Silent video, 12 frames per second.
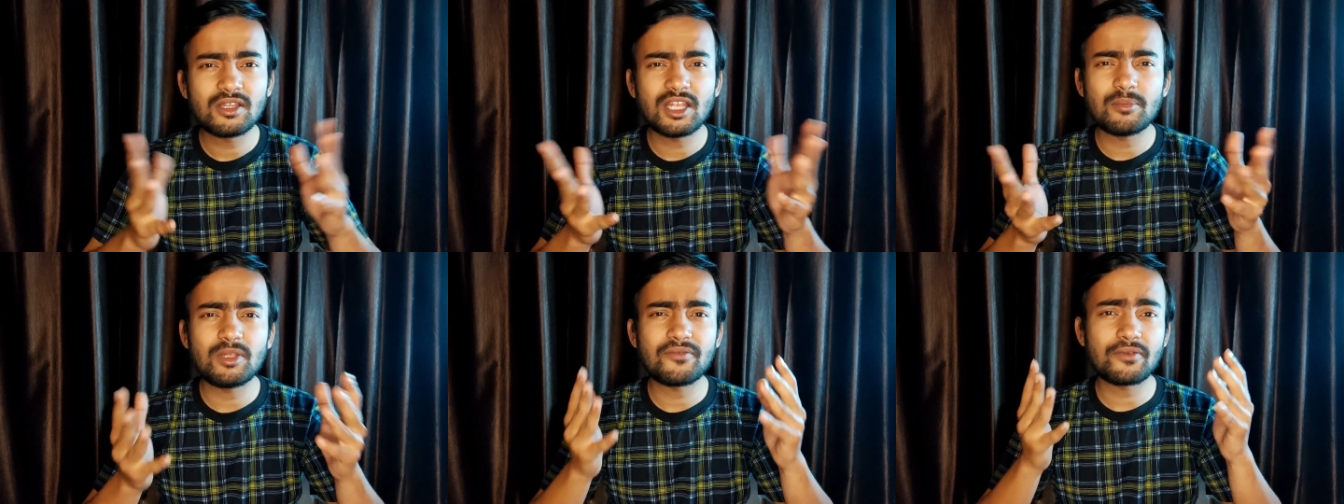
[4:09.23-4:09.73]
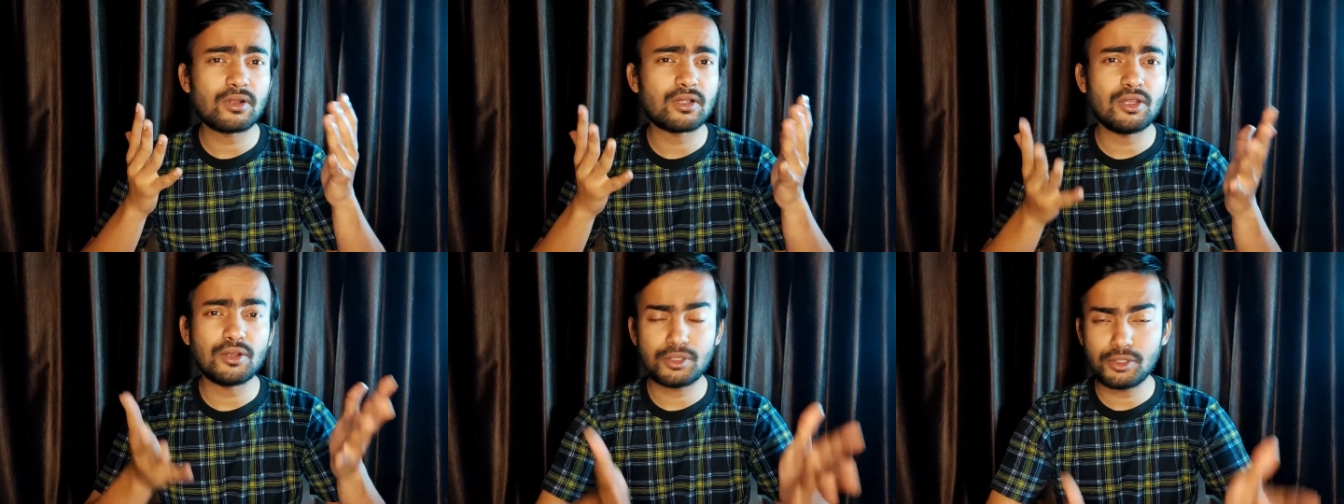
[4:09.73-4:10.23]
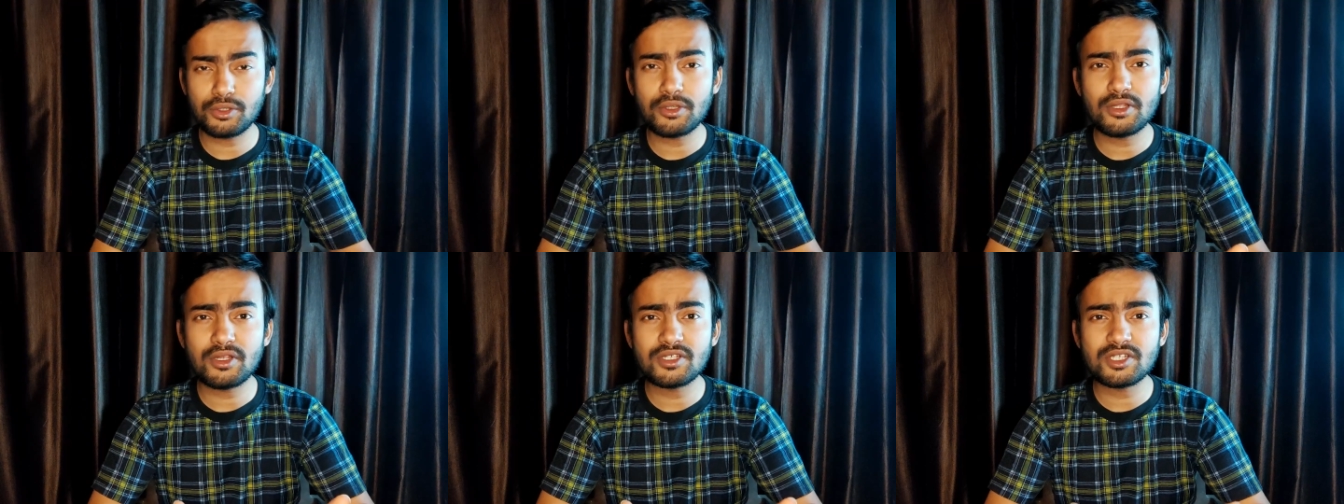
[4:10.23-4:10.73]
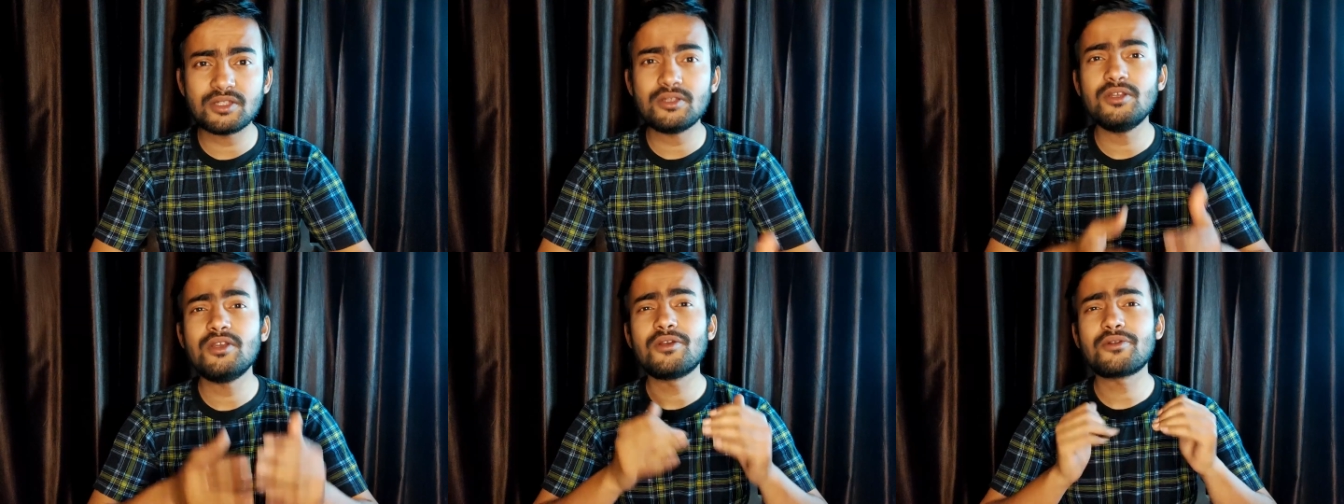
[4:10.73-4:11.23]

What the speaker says: namely front longitudinal engine,